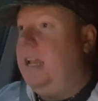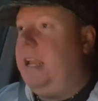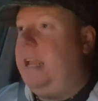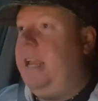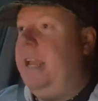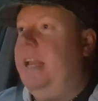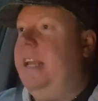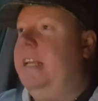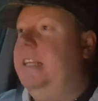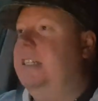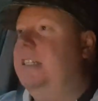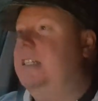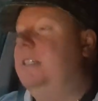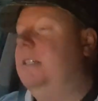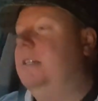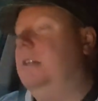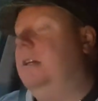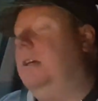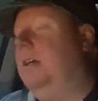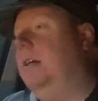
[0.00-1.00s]

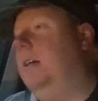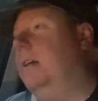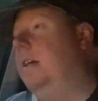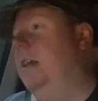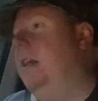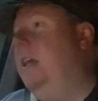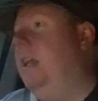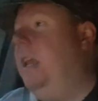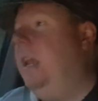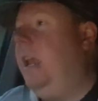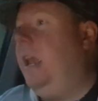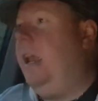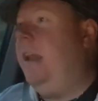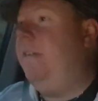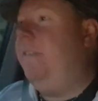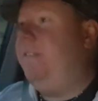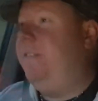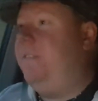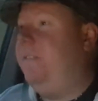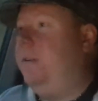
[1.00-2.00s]
is,
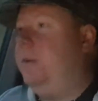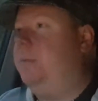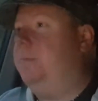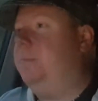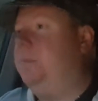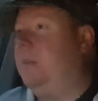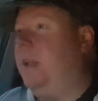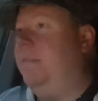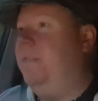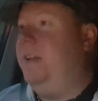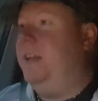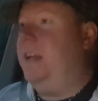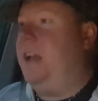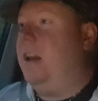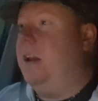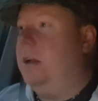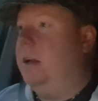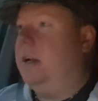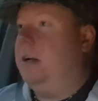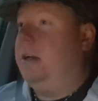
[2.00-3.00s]
if you're
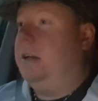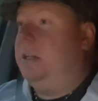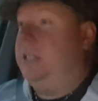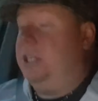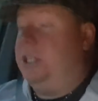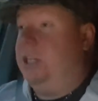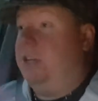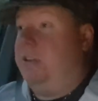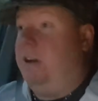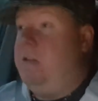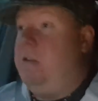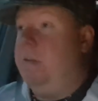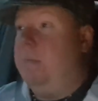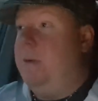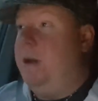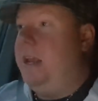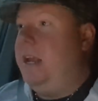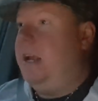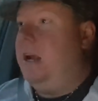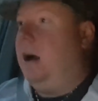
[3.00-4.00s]
going to disagree with
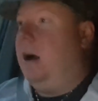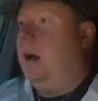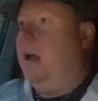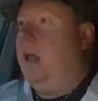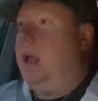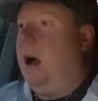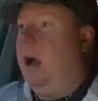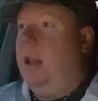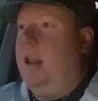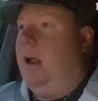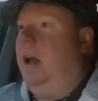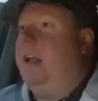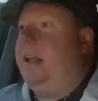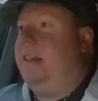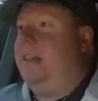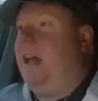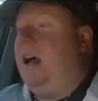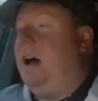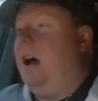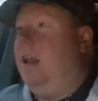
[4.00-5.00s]
me, I
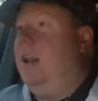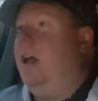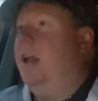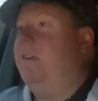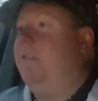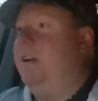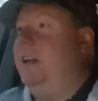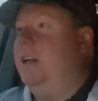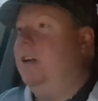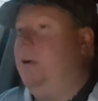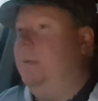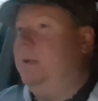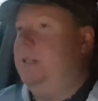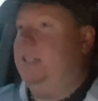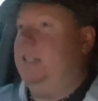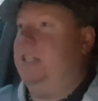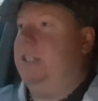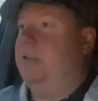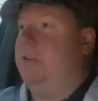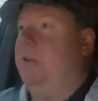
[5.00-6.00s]
like that. I like reading comments
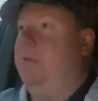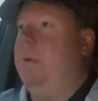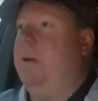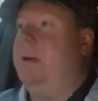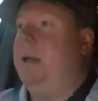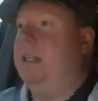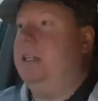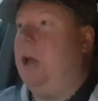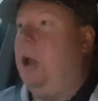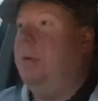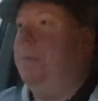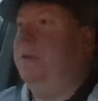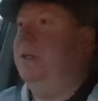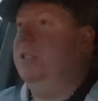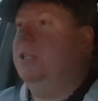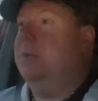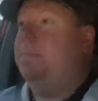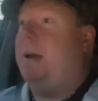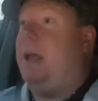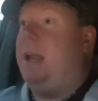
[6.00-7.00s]
that disagree with me because it
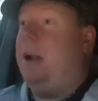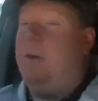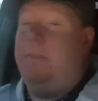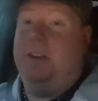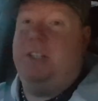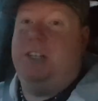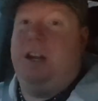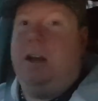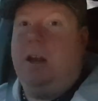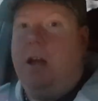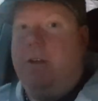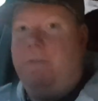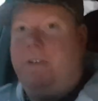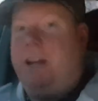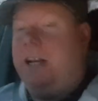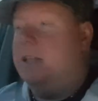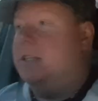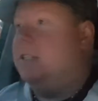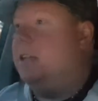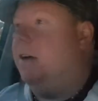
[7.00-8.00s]
opens a debate. Obviously, I like
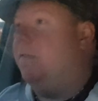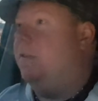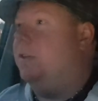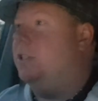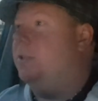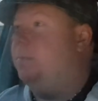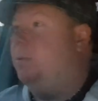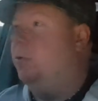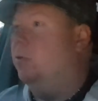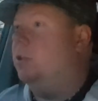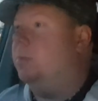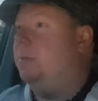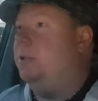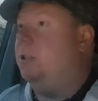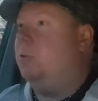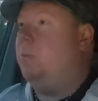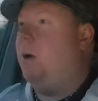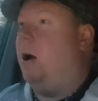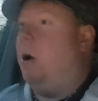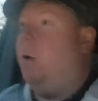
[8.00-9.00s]
reading stuff that supports me
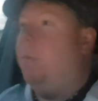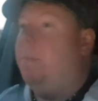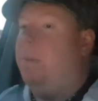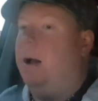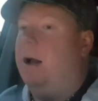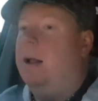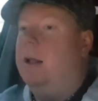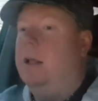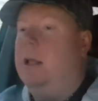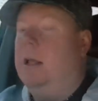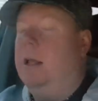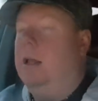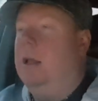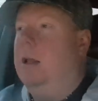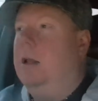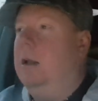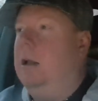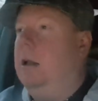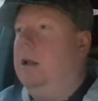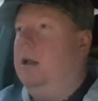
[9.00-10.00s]
as well, but
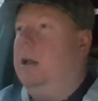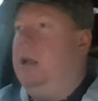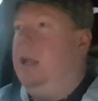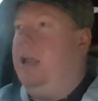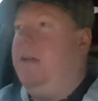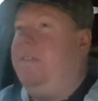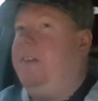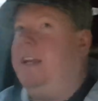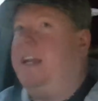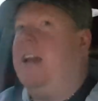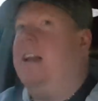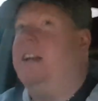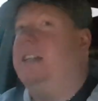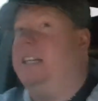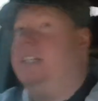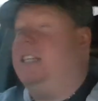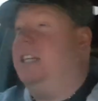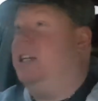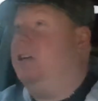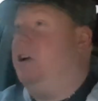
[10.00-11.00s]
if you're going to
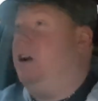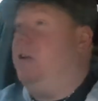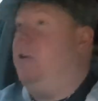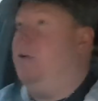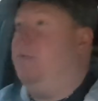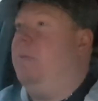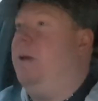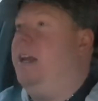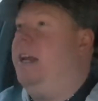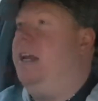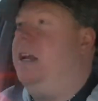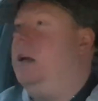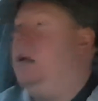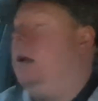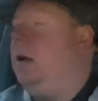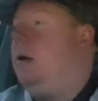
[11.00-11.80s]
disagree with me,